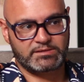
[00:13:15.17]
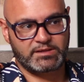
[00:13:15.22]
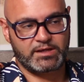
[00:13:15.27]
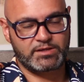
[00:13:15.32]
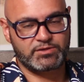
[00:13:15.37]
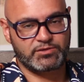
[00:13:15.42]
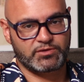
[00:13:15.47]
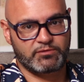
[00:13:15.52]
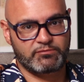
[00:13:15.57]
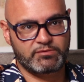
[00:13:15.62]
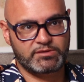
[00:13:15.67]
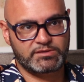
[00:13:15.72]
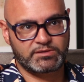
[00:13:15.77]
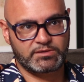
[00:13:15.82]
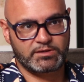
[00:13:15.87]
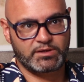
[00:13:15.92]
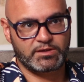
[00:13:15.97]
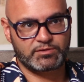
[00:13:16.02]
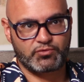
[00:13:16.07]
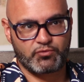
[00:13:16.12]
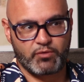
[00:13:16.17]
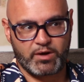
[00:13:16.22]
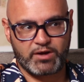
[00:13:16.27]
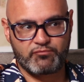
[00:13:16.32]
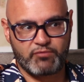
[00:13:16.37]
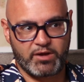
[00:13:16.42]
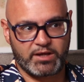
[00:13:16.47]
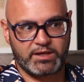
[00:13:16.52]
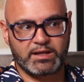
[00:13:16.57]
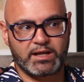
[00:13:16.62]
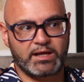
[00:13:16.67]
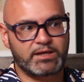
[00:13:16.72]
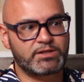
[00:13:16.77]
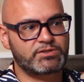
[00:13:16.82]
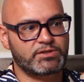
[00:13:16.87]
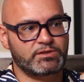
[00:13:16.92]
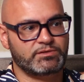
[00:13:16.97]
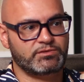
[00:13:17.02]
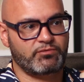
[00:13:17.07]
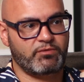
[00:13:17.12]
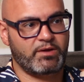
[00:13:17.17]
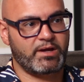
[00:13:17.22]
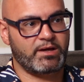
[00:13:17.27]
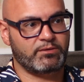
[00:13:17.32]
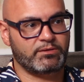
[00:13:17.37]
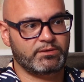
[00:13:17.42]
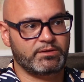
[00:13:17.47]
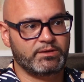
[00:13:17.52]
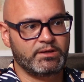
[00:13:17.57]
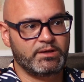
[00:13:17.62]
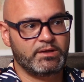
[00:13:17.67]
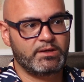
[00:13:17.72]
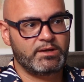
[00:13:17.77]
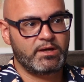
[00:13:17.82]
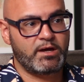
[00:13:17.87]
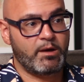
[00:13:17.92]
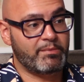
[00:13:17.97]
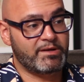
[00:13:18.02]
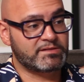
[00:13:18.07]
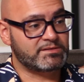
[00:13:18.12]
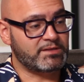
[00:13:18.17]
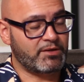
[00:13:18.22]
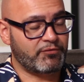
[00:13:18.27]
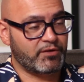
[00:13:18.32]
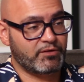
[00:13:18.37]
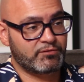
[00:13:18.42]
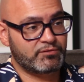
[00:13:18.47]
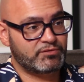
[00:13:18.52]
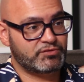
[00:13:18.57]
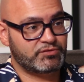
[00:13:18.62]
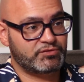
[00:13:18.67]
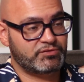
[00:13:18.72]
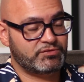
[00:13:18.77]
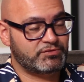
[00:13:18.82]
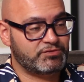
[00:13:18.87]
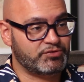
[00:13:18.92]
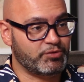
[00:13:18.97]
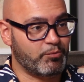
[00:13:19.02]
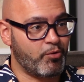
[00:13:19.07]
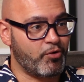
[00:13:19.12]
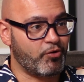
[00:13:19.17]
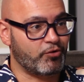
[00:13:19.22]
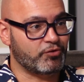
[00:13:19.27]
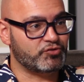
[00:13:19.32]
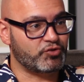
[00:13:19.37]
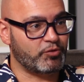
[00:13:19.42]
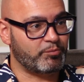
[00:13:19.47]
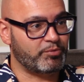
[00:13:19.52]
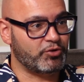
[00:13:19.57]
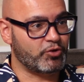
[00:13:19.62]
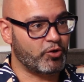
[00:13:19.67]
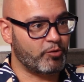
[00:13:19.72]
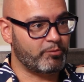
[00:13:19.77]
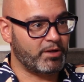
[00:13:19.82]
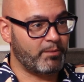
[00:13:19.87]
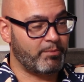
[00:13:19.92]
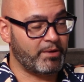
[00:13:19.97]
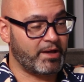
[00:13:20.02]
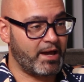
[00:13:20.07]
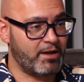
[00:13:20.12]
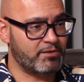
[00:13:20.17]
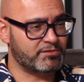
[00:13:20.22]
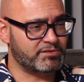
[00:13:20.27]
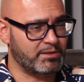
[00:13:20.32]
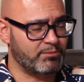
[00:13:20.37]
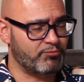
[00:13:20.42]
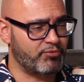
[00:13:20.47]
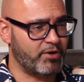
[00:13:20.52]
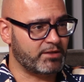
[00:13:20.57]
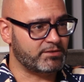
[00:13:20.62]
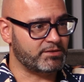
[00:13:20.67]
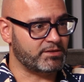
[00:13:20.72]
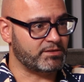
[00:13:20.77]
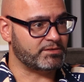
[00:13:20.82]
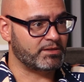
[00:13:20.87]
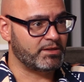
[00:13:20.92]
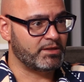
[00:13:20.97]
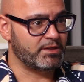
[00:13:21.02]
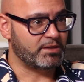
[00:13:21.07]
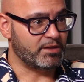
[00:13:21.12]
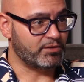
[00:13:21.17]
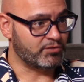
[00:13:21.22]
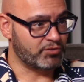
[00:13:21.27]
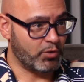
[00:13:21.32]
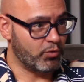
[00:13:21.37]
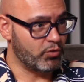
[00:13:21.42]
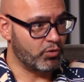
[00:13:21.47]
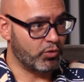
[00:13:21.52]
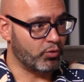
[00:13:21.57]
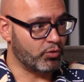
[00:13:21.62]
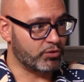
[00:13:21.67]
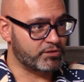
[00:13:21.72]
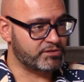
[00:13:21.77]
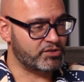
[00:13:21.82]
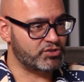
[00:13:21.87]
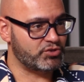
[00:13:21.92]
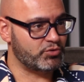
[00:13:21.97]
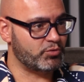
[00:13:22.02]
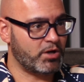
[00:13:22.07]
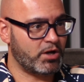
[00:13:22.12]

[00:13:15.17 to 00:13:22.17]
danger. There isn't as great regulations around. I mean, there's nothing tomorrow stopping you opening up a counselling practice. There's no law that says you